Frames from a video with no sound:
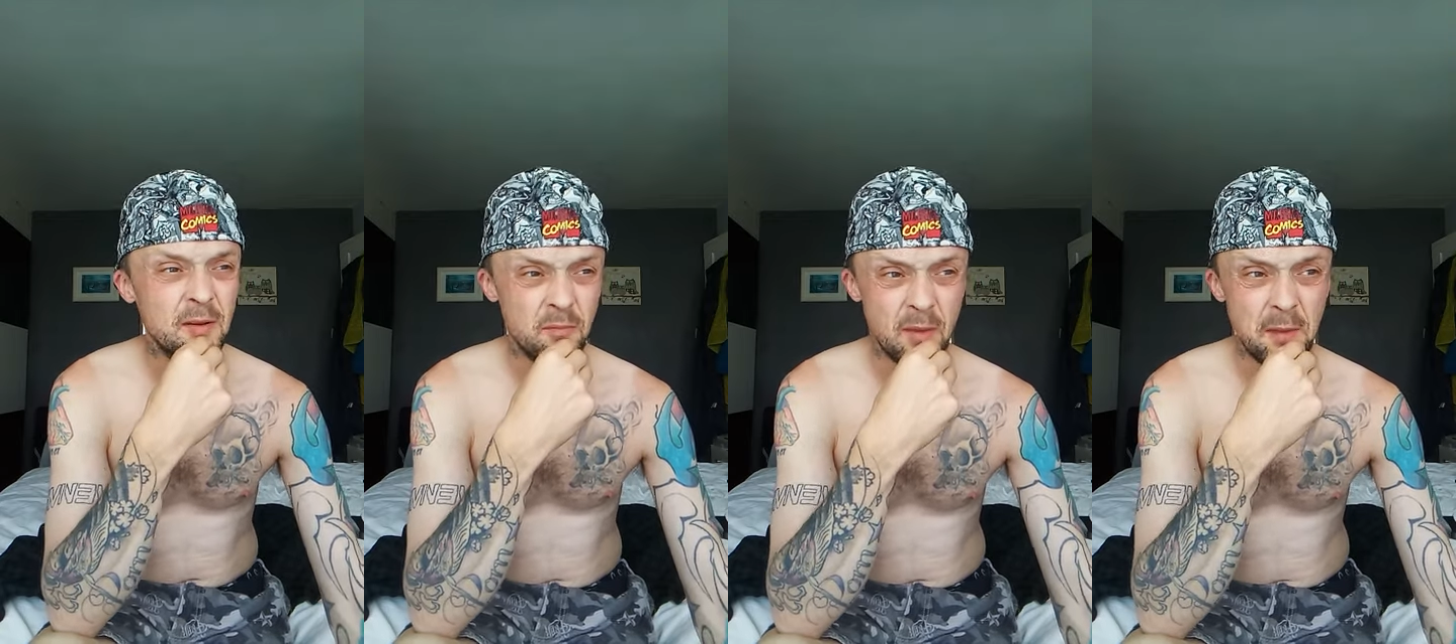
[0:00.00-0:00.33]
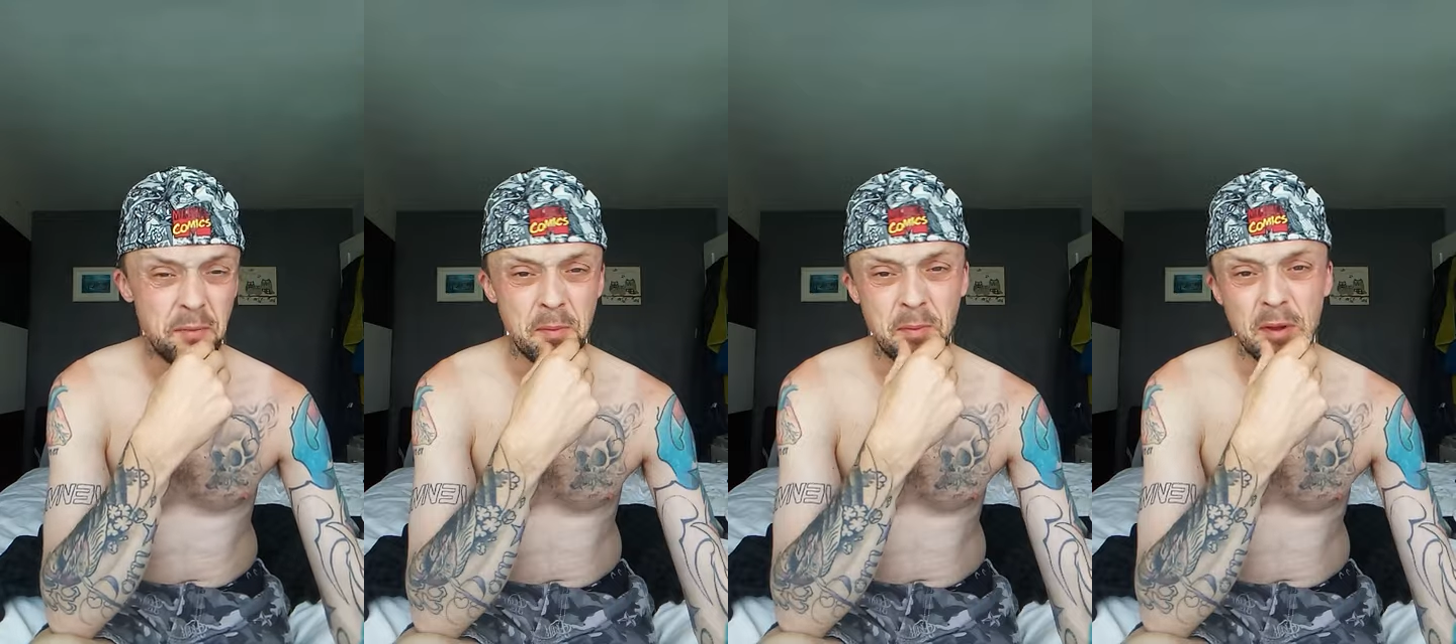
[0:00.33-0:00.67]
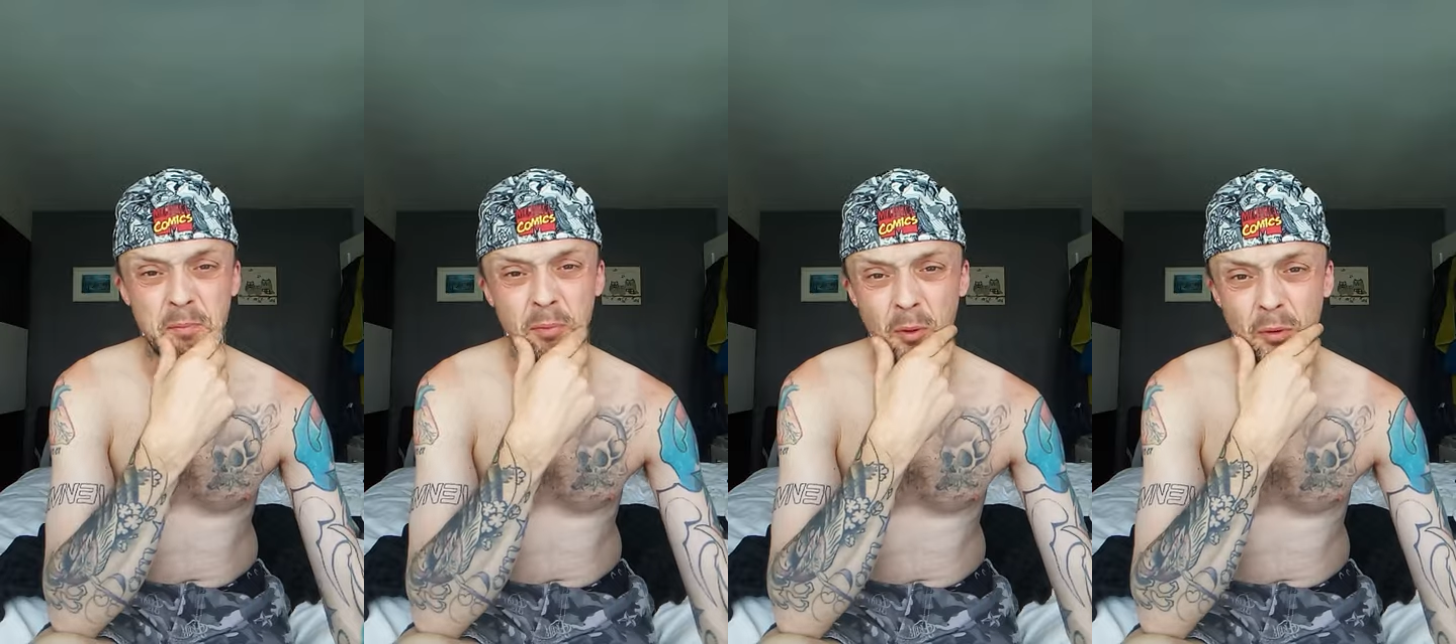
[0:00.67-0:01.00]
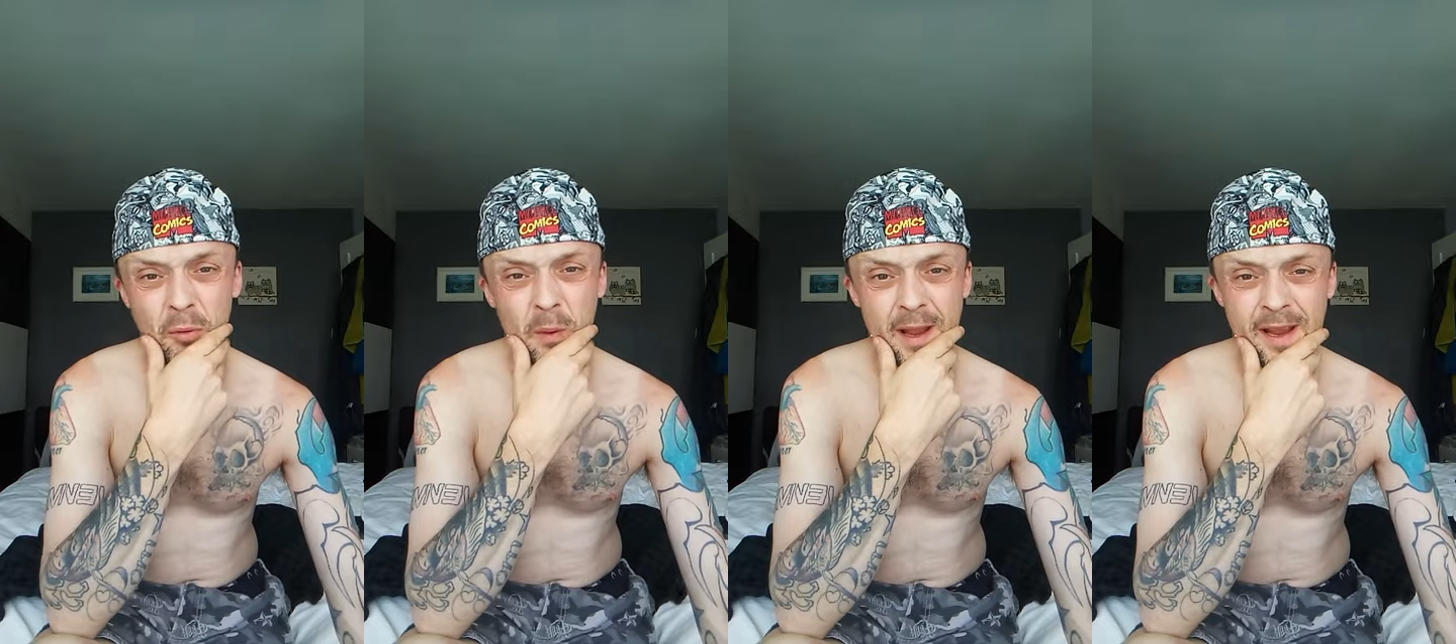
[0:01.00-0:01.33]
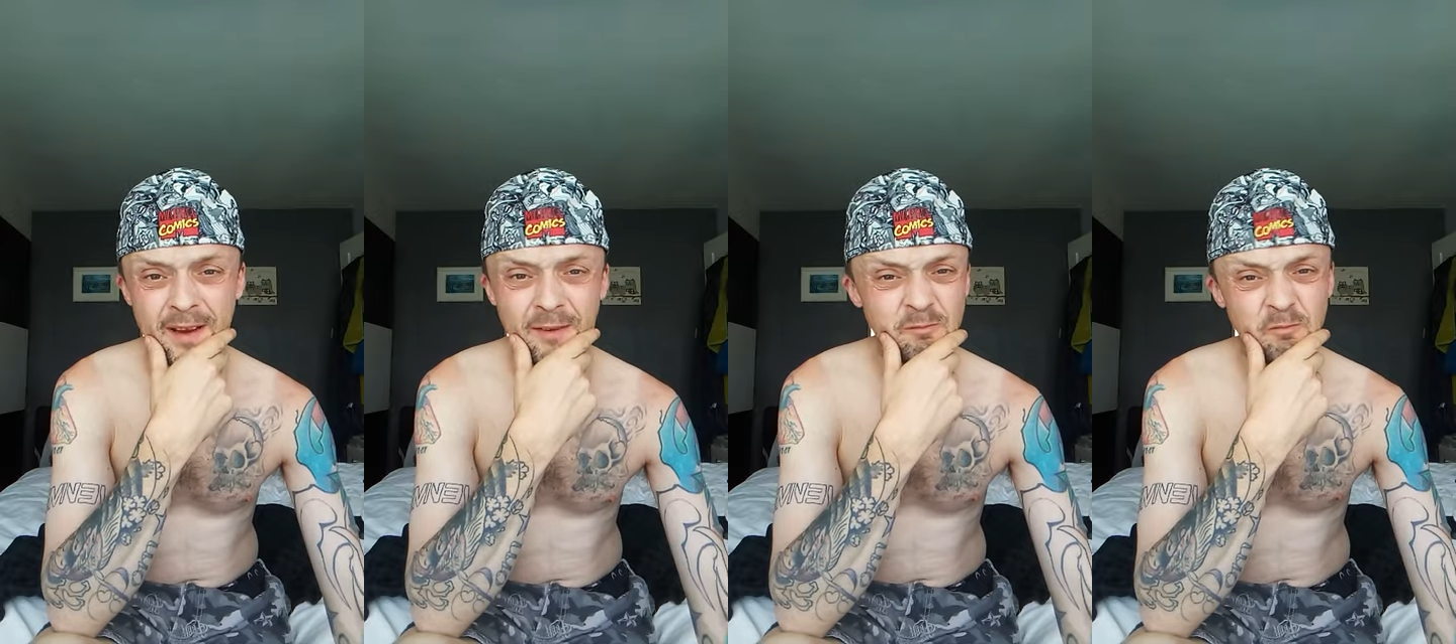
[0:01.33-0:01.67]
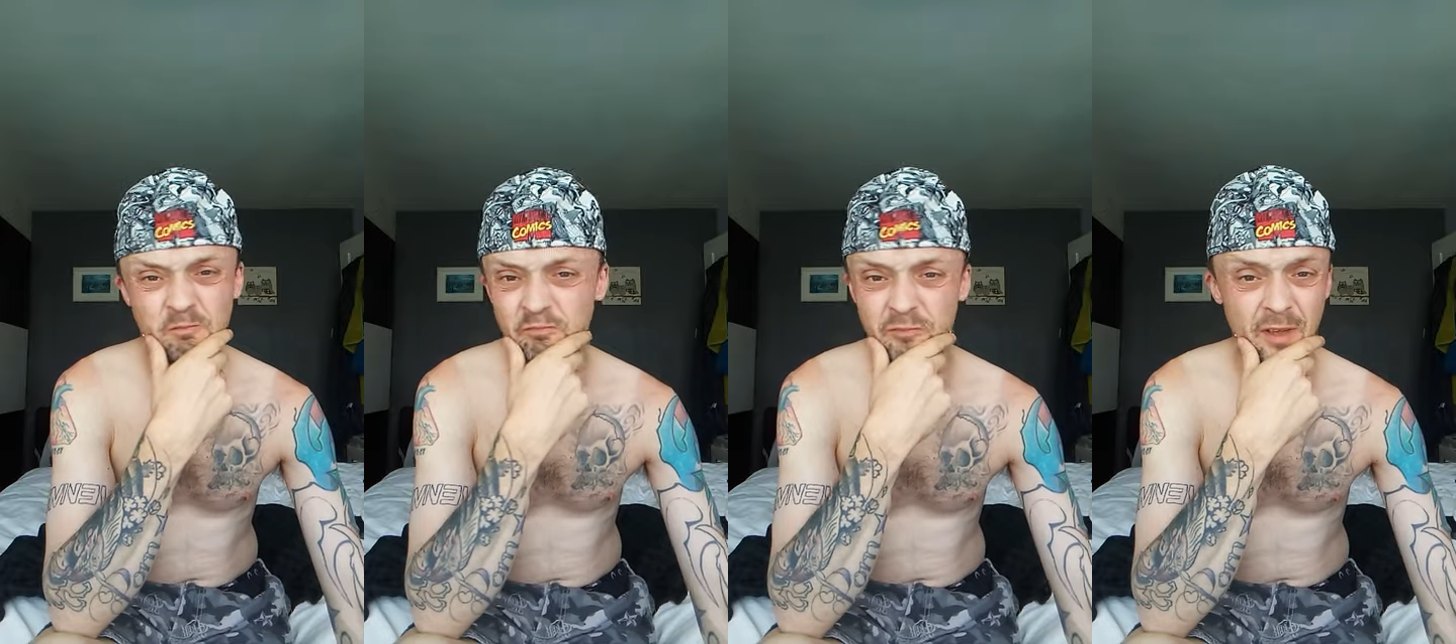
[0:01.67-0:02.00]
Maybe a bit of block weed.
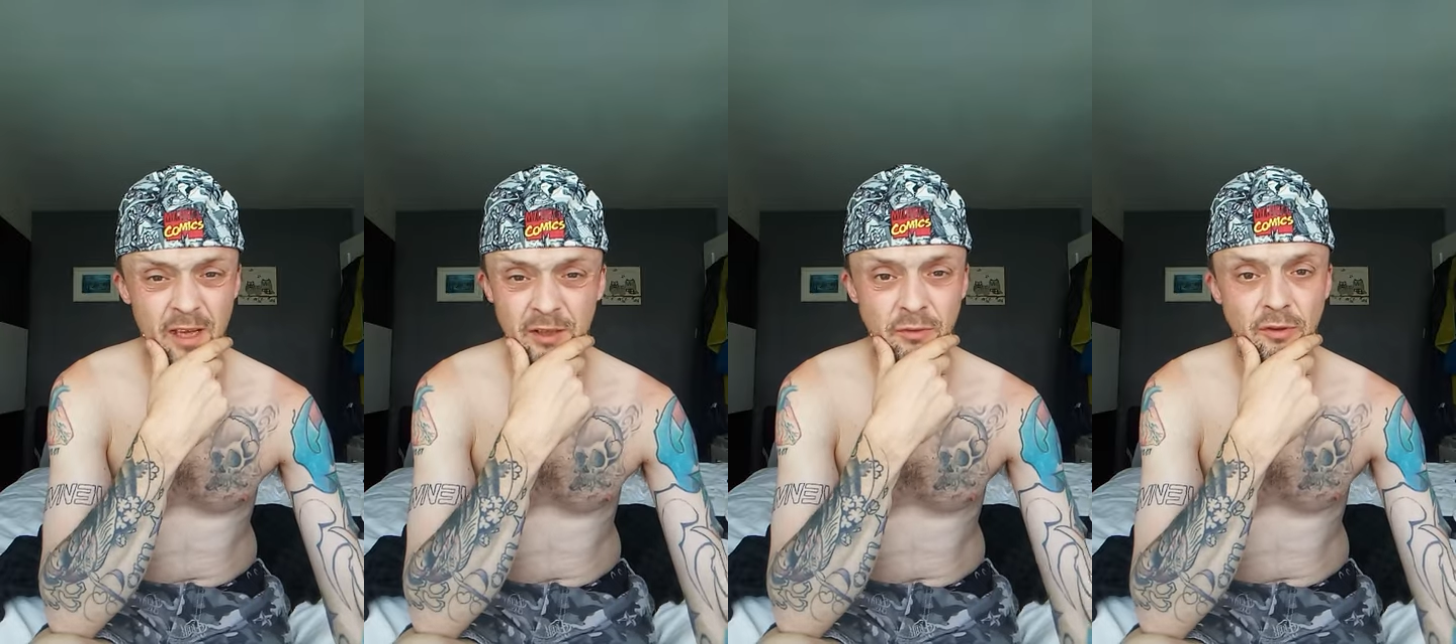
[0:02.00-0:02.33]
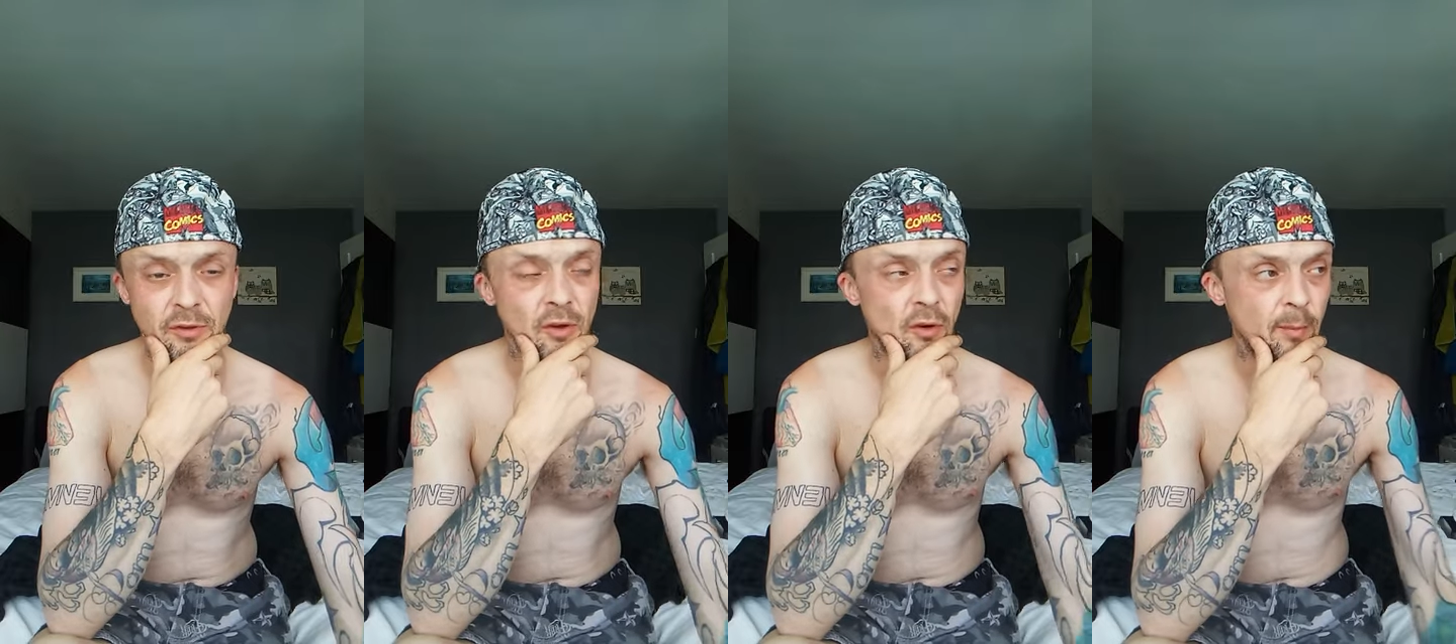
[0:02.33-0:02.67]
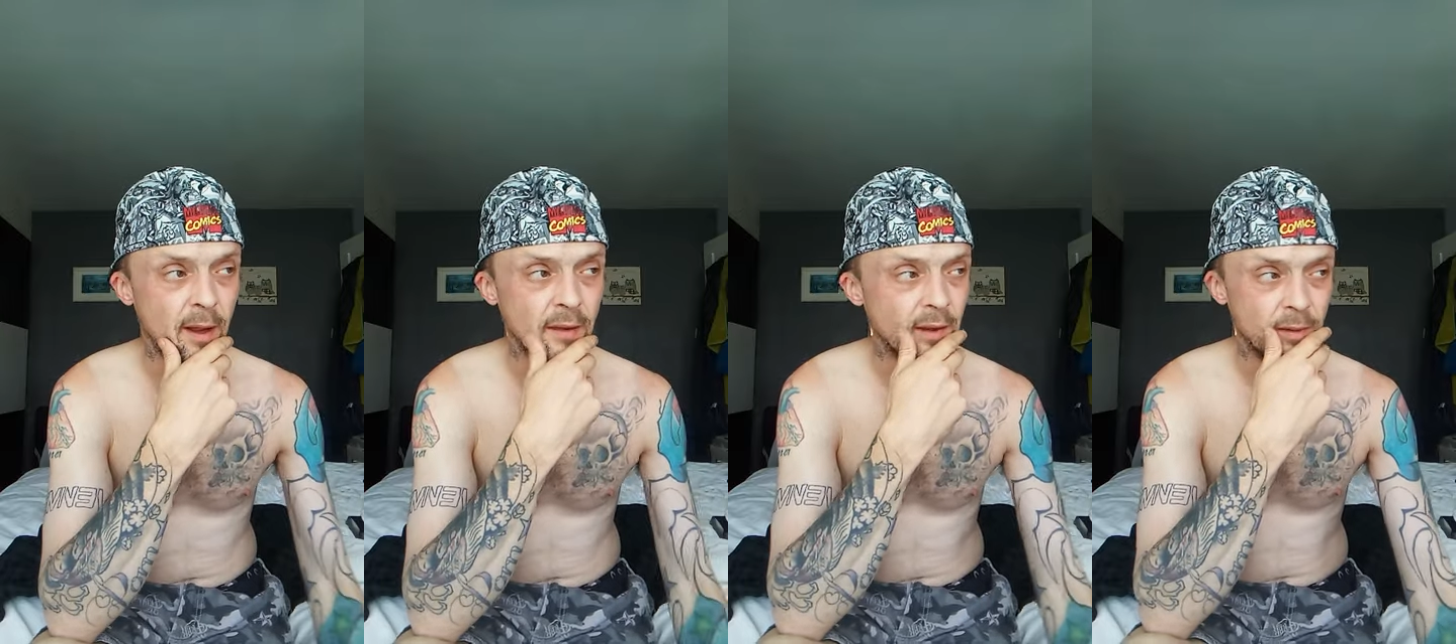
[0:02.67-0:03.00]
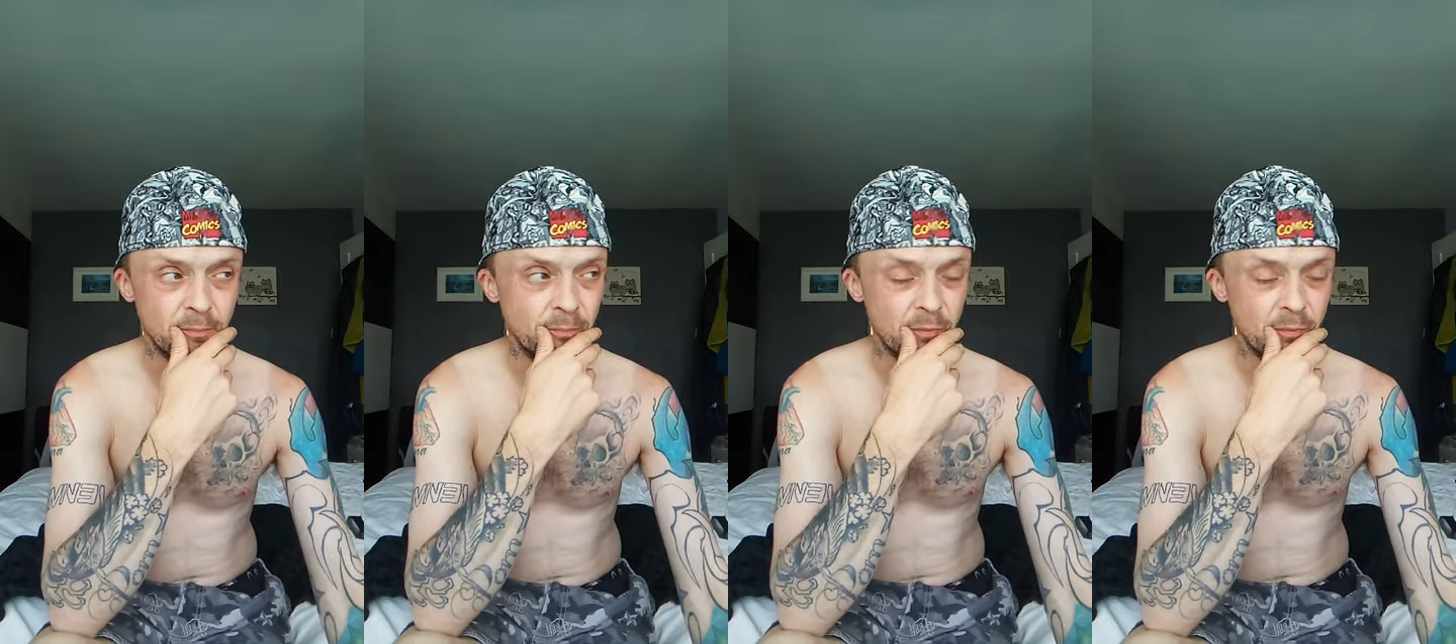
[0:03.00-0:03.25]
That's all you got back then.